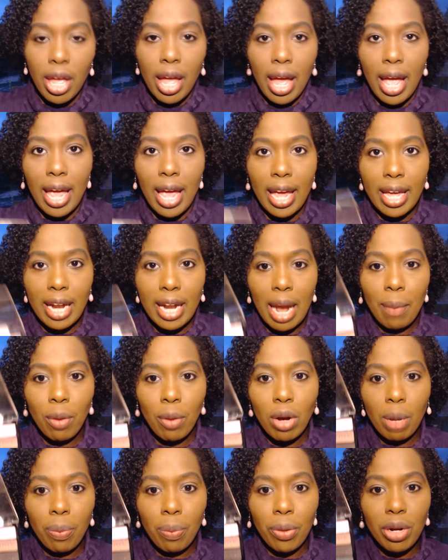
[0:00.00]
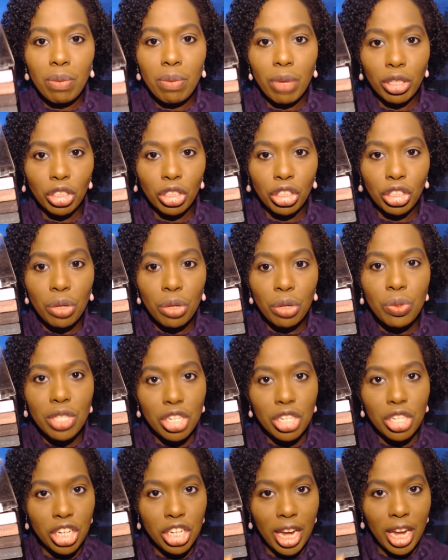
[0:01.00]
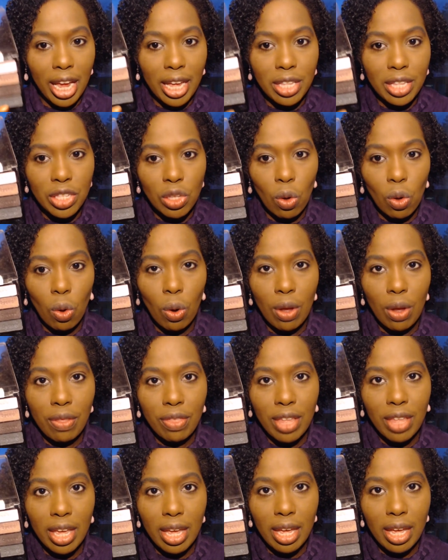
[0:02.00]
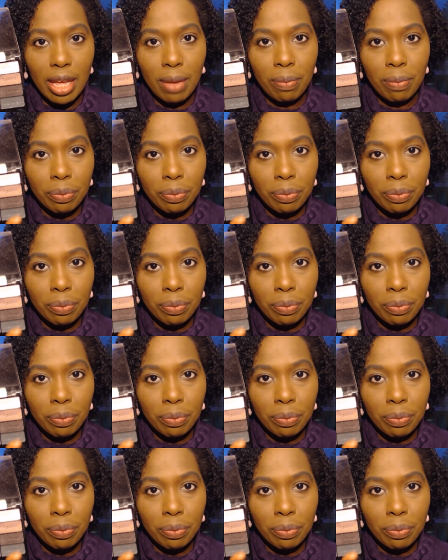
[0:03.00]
and I'm going to pretty much use the shades on the